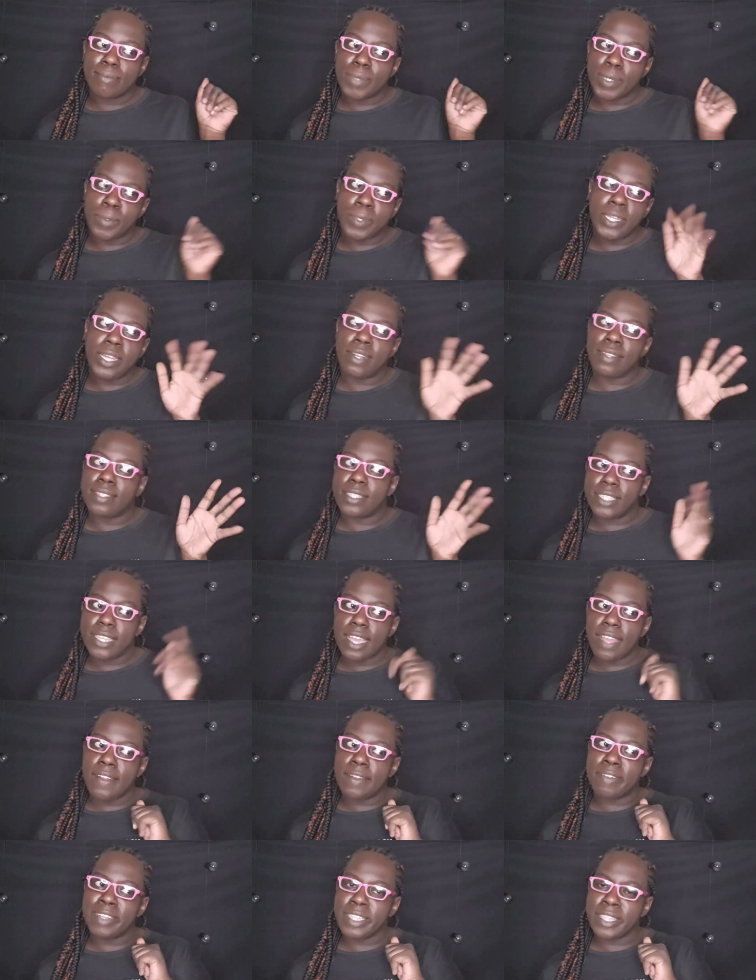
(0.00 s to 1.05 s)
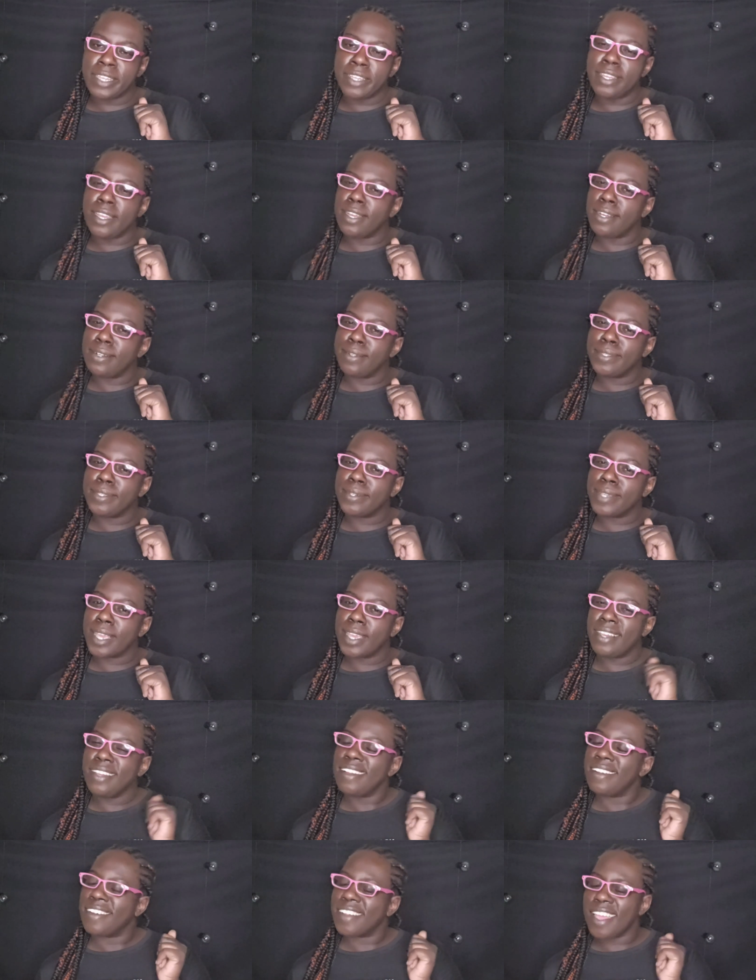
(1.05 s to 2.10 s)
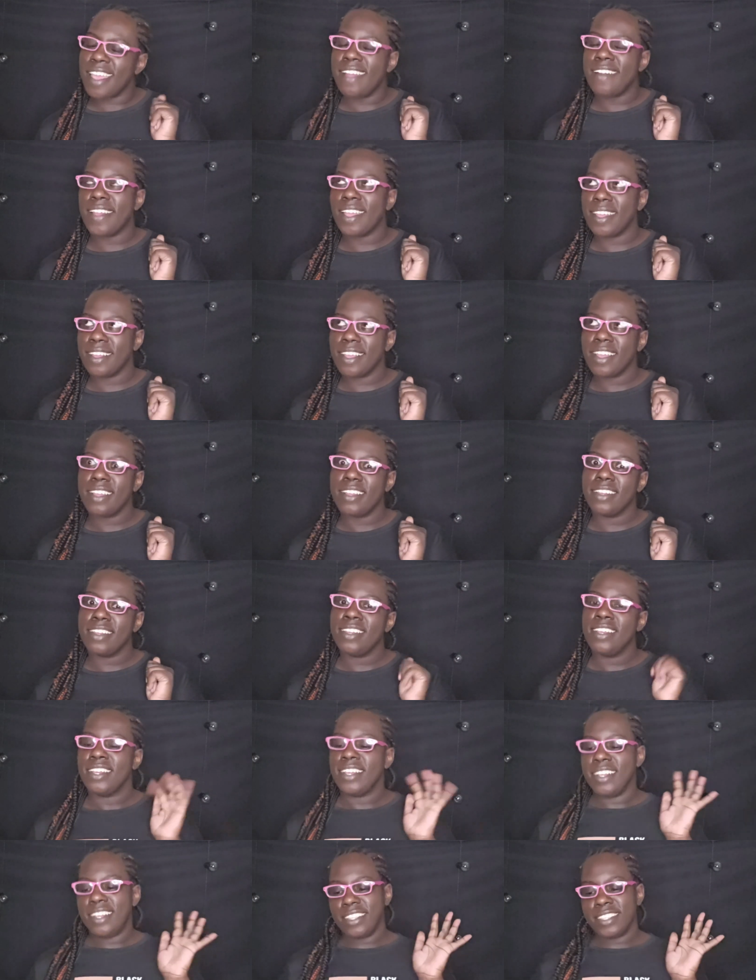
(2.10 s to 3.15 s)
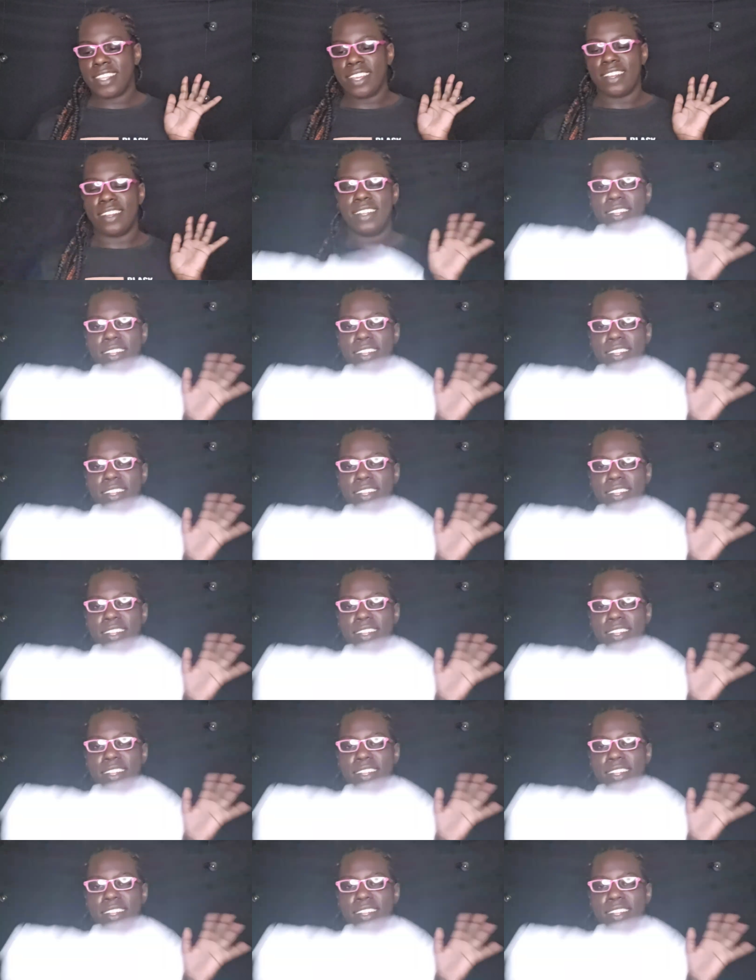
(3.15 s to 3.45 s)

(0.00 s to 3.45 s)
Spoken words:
But we're going to see how everything goes, okay? Okay. So,